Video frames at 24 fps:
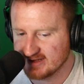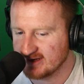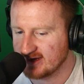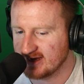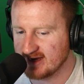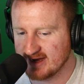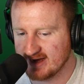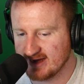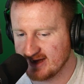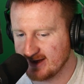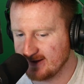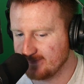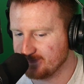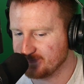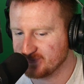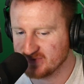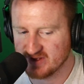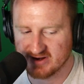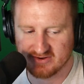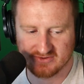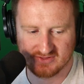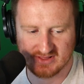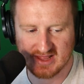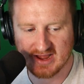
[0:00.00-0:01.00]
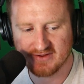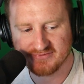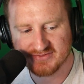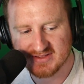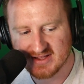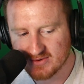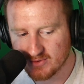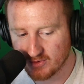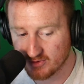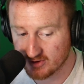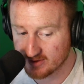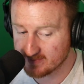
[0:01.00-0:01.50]
you know,
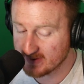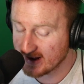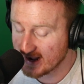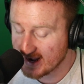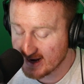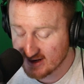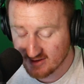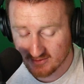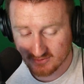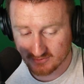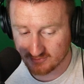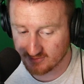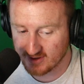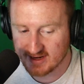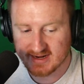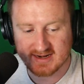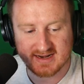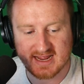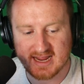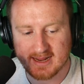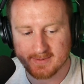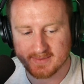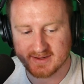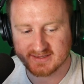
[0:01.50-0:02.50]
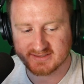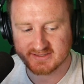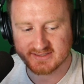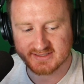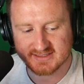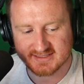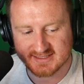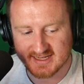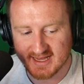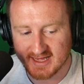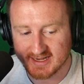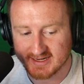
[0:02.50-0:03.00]
lefty quarterback, great name, as you
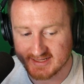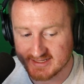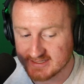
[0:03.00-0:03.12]
said.